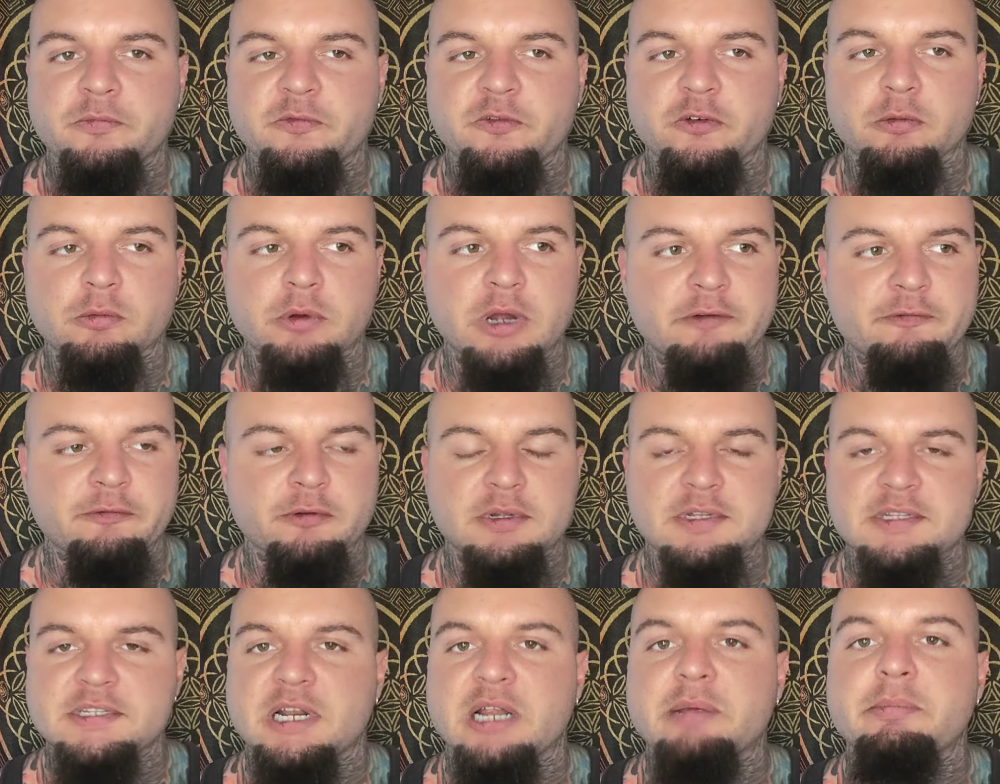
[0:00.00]
for
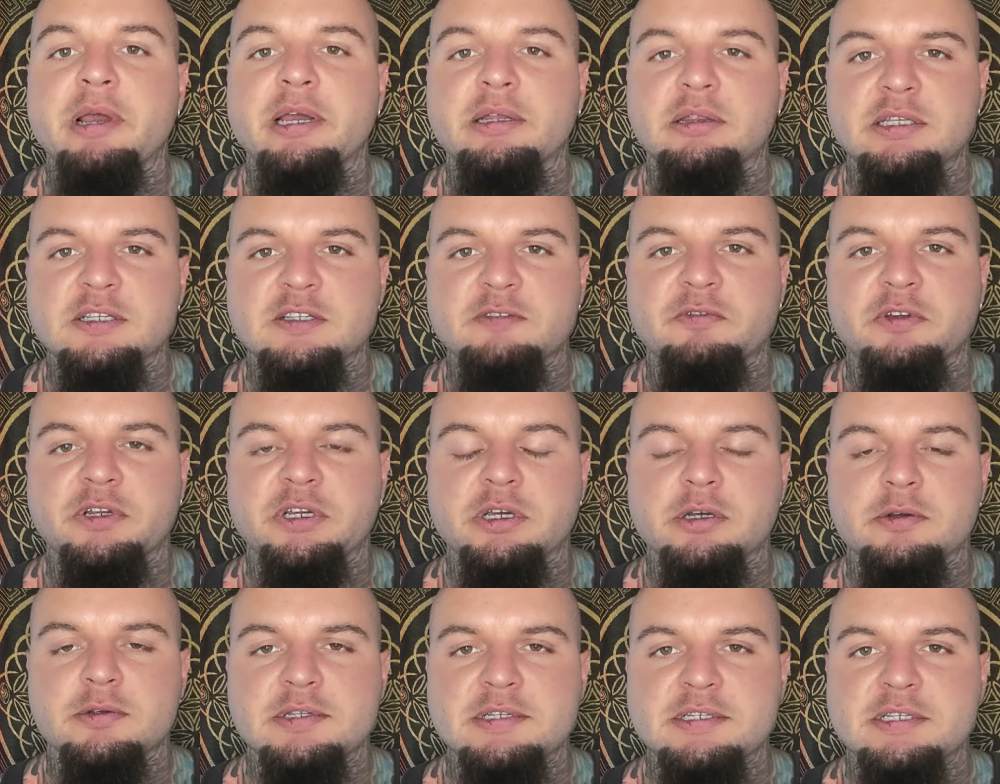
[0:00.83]
reference, and I make these
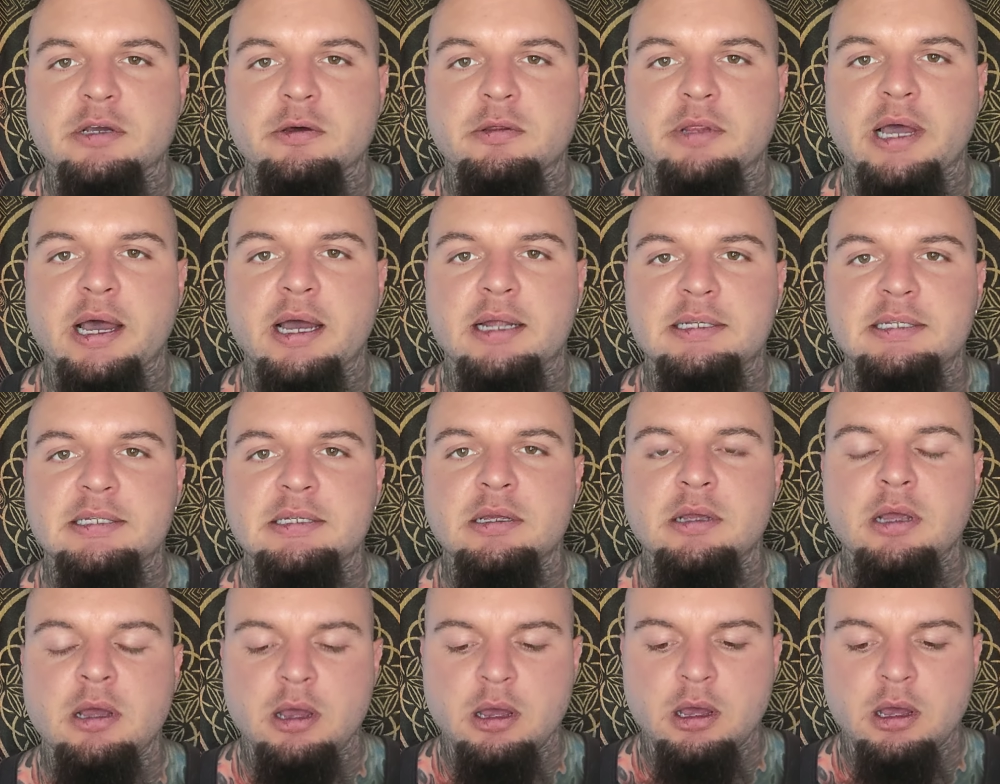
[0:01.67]
videos so that